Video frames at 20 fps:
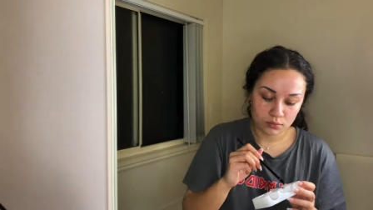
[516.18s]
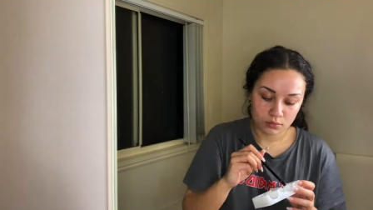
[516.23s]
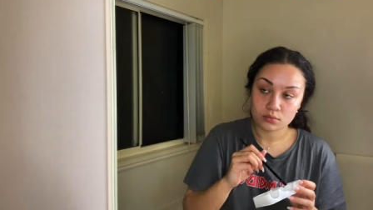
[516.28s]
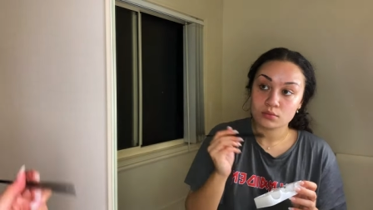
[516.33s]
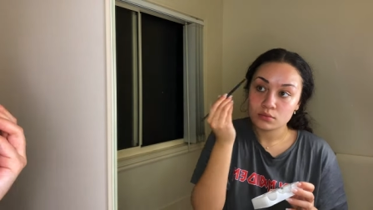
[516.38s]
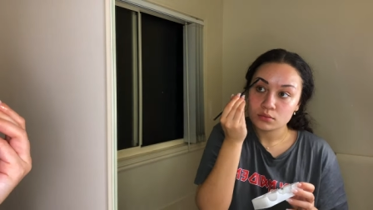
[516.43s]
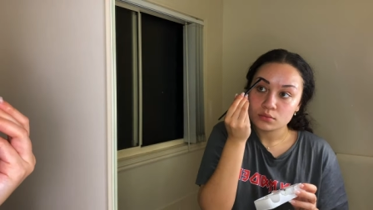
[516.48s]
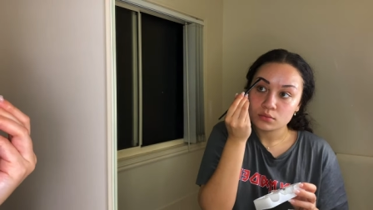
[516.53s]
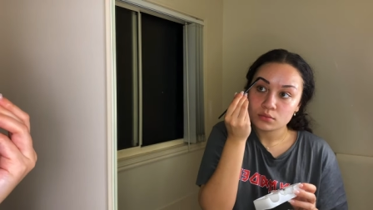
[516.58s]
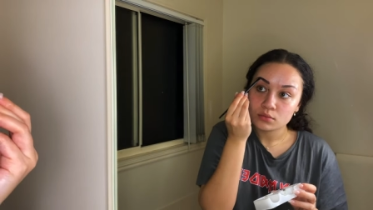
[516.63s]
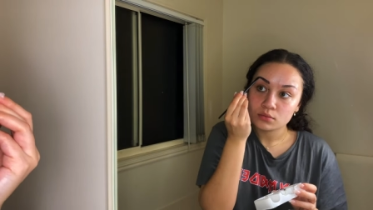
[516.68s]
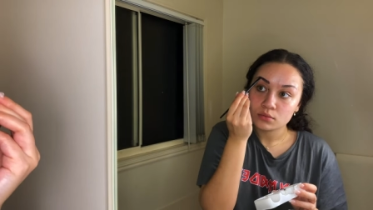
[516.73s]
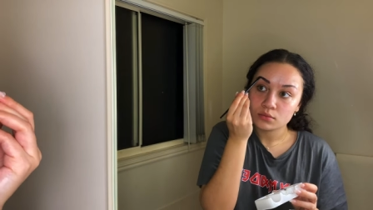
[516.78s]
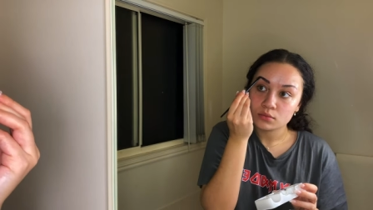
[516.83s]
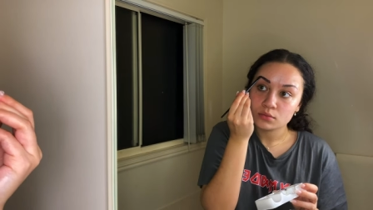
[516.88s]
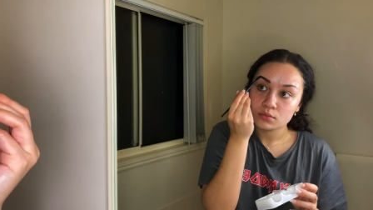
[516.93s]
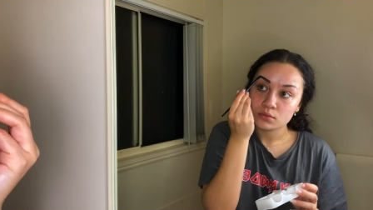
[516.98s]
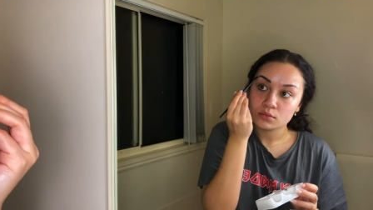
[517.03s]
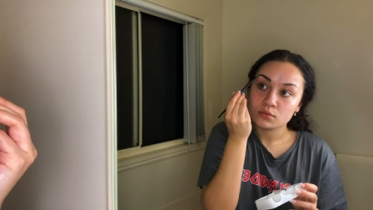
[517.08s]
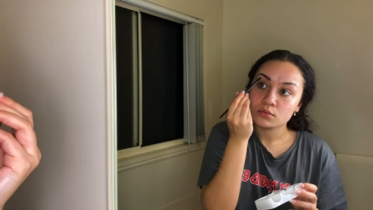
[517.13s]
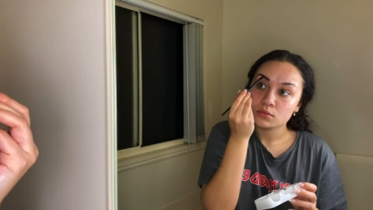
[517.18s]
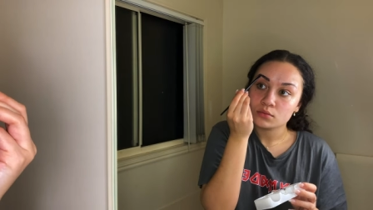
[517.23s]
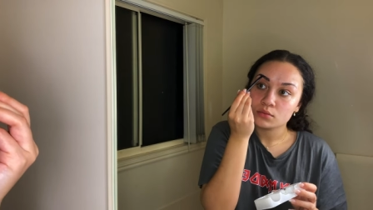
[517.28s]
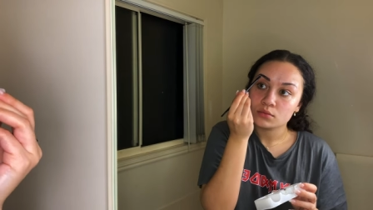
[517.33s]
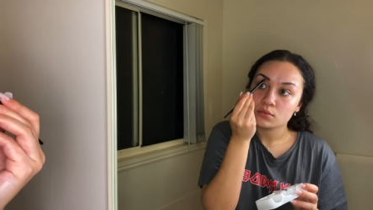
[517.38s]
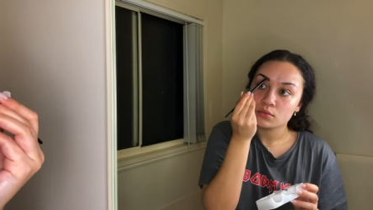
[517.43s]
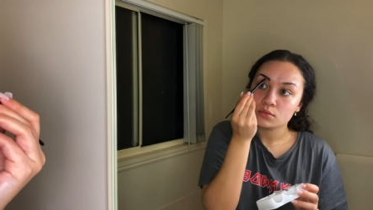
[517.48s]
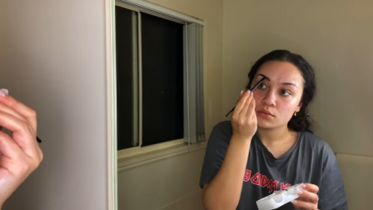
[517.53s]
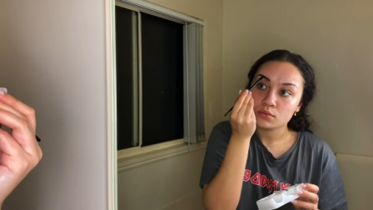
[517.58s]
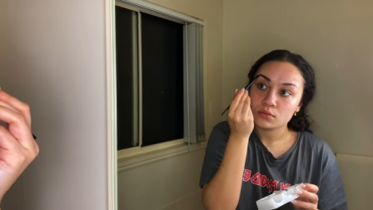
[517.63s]
just fill them in,
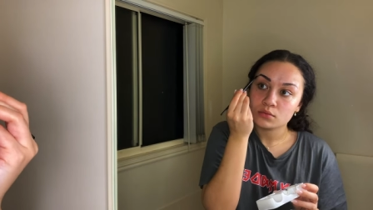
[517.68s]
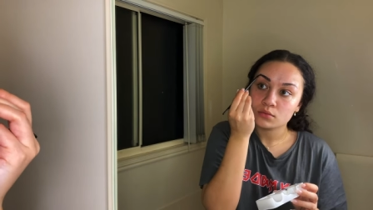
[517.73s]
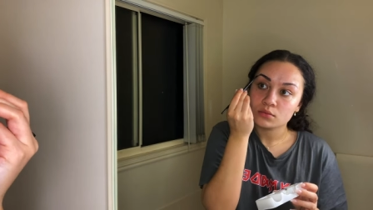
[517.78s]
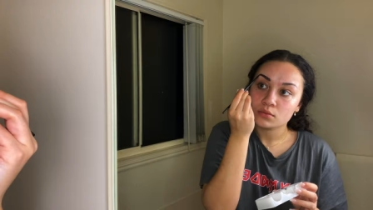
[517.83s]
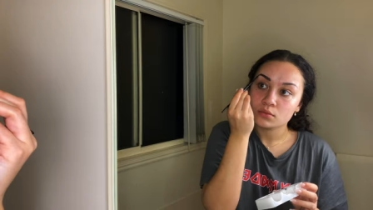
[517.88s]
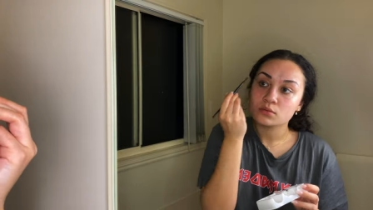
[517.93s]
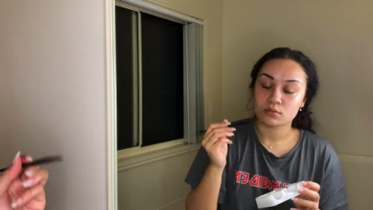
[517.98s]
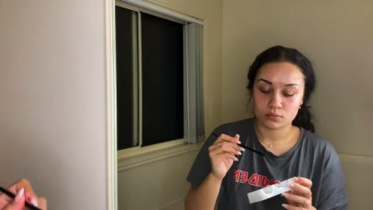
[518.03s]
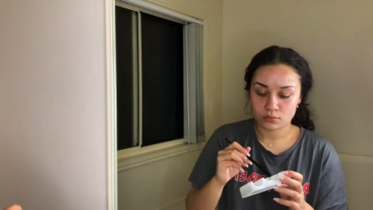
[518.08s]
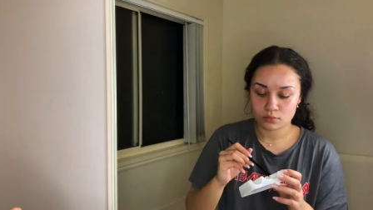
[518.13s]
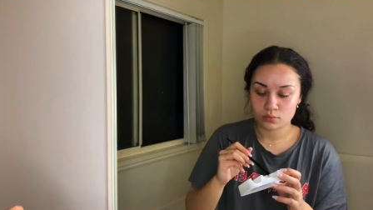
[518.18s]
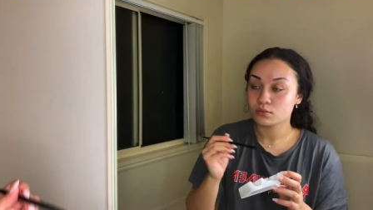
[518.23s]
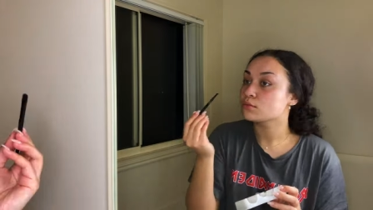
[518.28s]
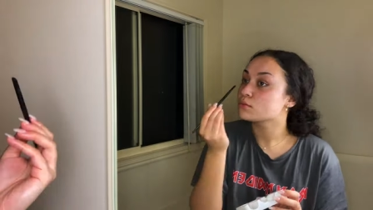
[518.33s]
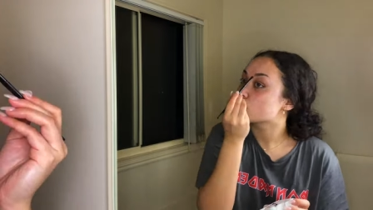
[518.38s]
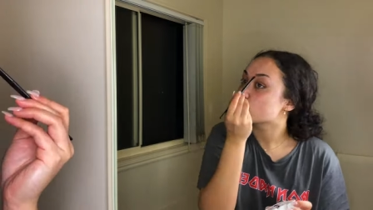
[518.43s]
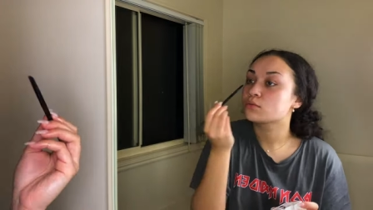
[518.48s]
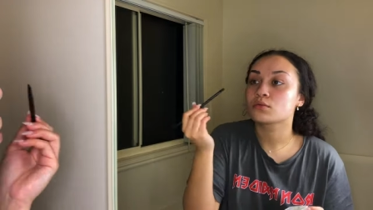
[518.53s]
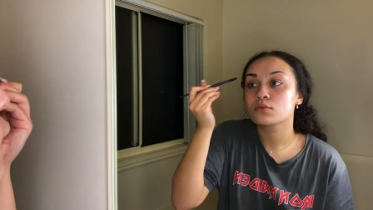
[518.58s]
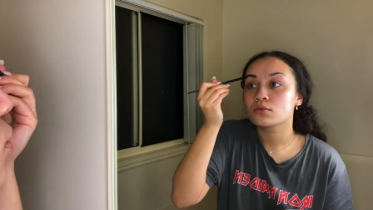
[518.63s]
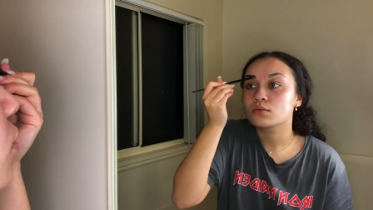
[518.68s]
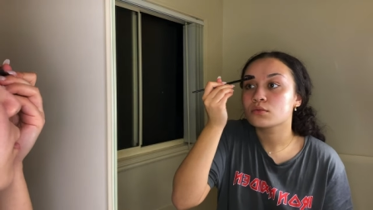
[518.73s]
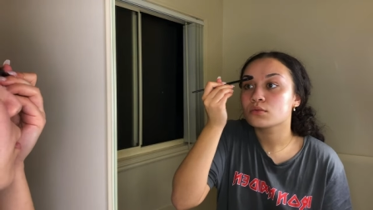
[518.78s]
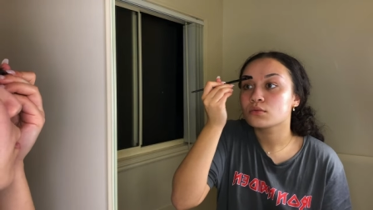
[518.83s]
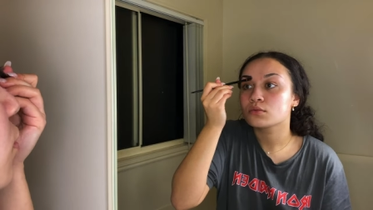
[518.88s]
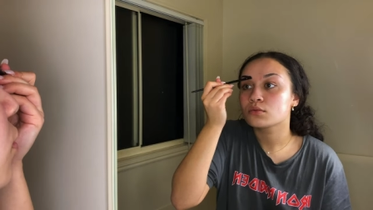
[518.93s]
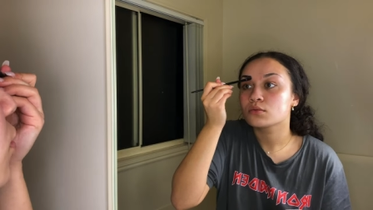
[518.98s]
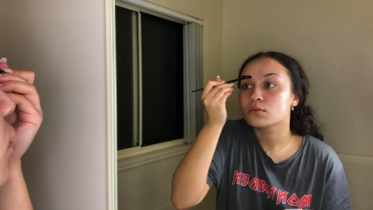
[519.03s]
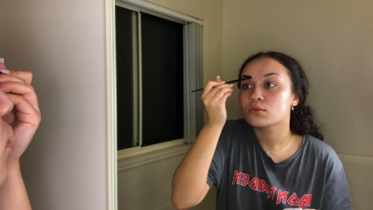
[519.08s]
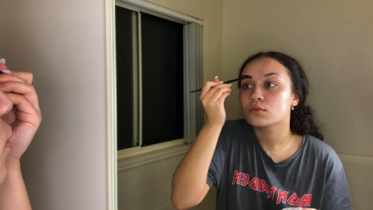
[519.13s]
create the shape you
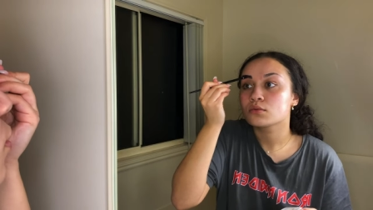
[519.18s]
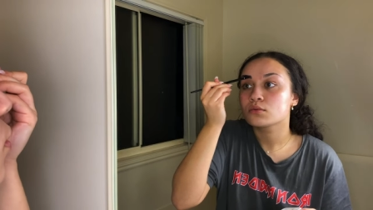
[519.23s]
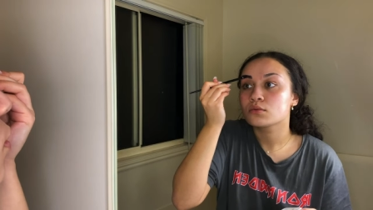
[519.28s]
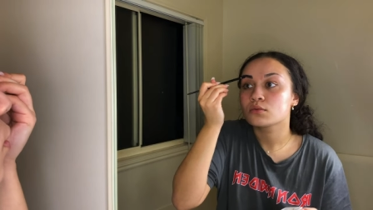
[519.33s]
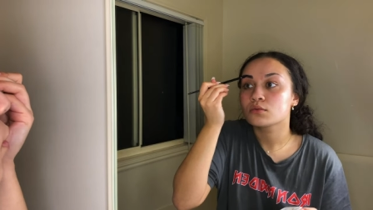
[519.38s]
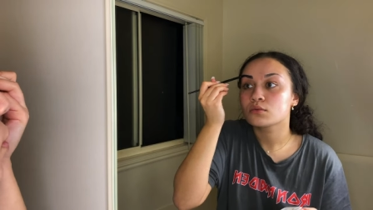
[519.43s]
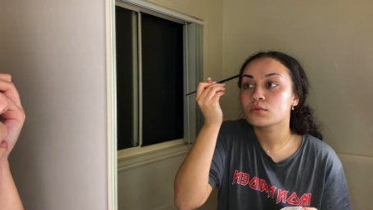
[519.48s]
desire.